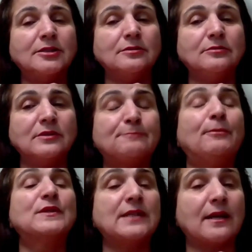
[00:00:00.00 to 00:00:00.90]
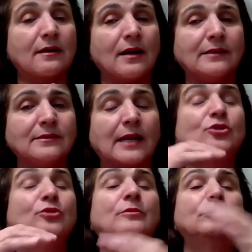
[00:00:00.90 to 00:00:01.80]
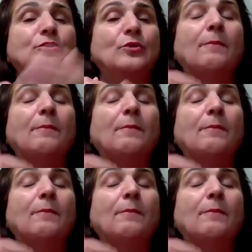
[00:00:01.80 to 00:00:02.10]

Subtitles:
to sponsor and to